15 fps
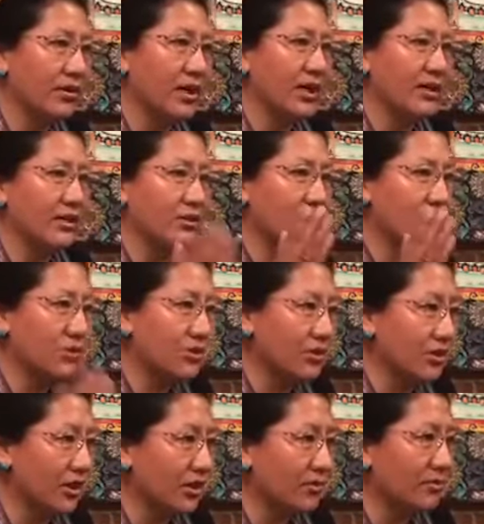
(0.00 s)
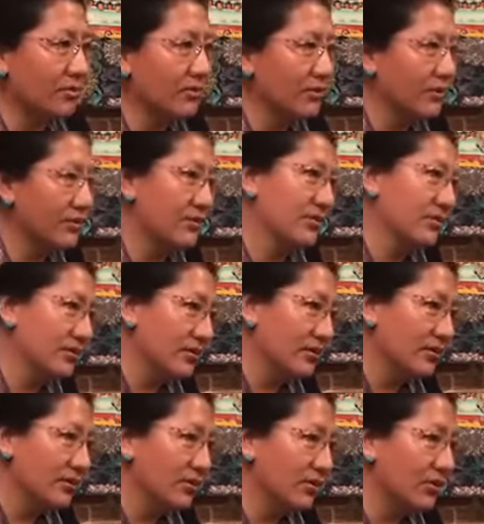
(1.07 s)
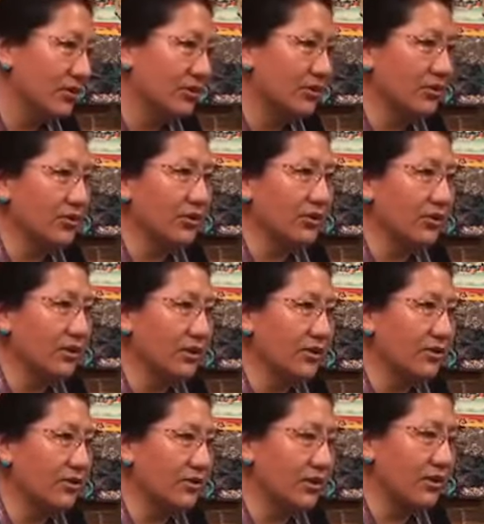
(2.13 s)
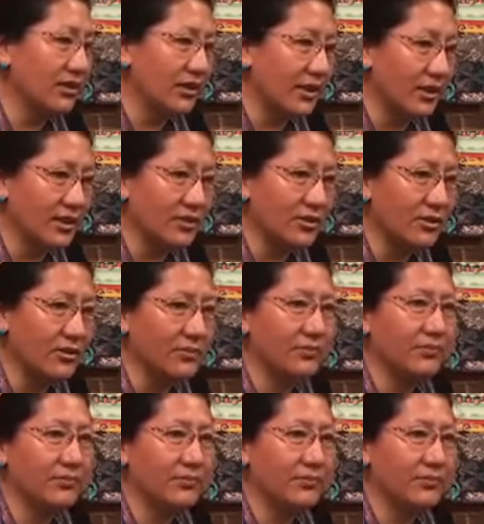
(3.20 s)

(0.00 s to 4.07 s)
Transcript: And the too sharp, also not necessarily nice, no?